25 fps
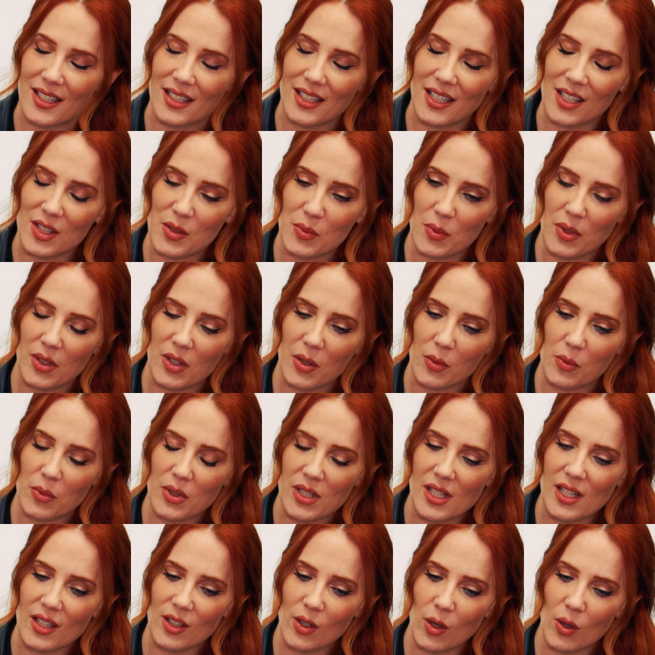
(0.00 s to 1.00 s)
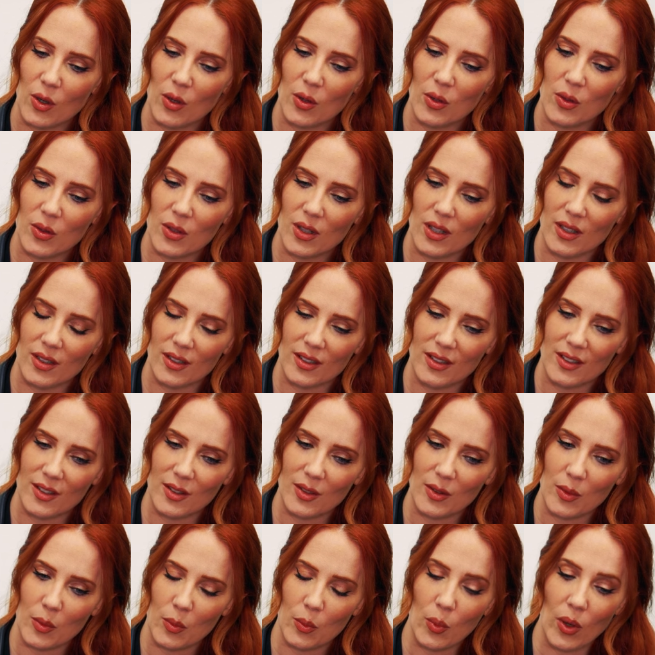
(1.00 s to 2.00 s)
That's where they really go
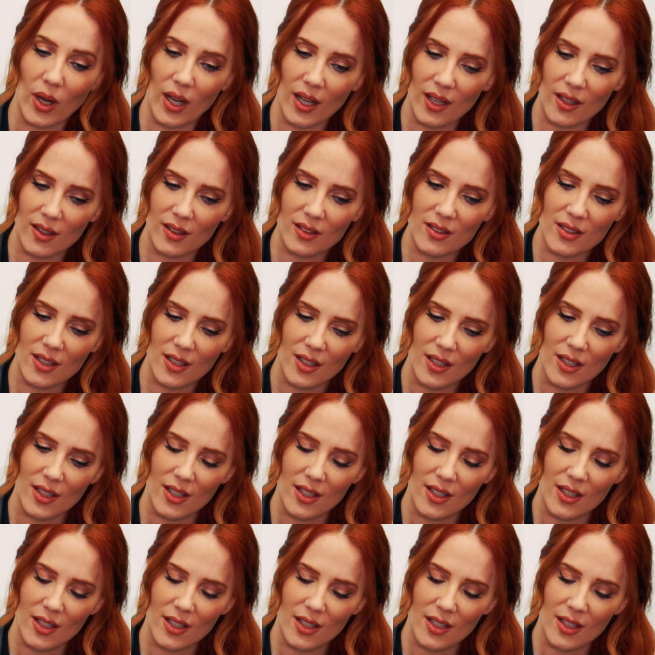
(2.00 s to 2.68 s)
uh, wild.